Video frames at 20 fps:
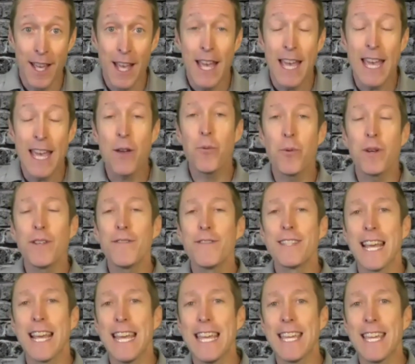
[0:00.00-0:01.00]
It would have
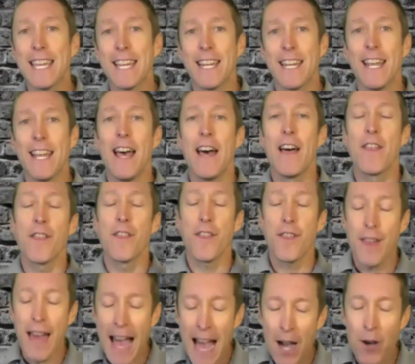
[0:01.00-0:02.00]
taken
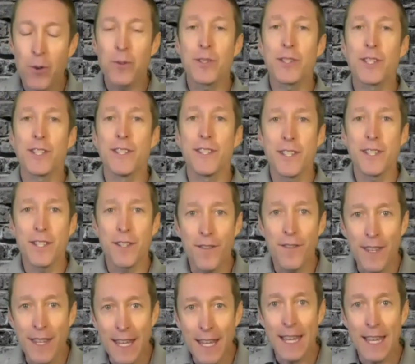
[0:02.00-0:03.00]
thousands of
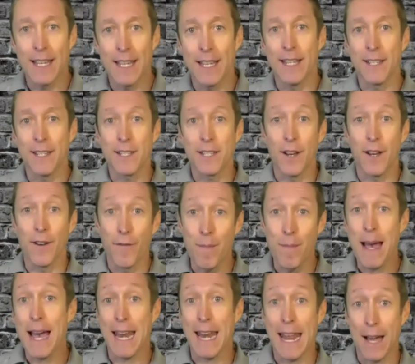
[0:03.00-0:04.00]
years of
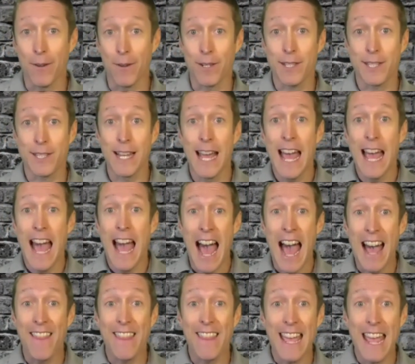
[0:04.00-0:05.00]
man hours,
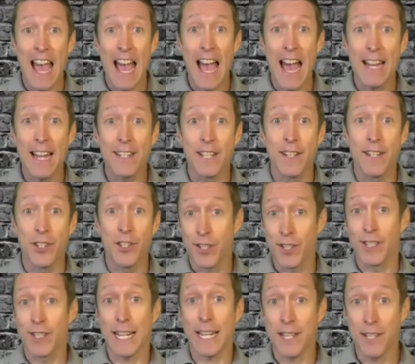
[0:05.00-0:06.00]
and they had just
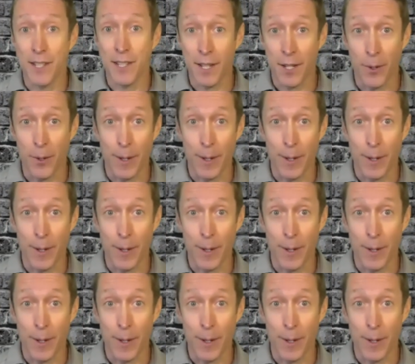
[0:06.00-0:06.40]
days to do it.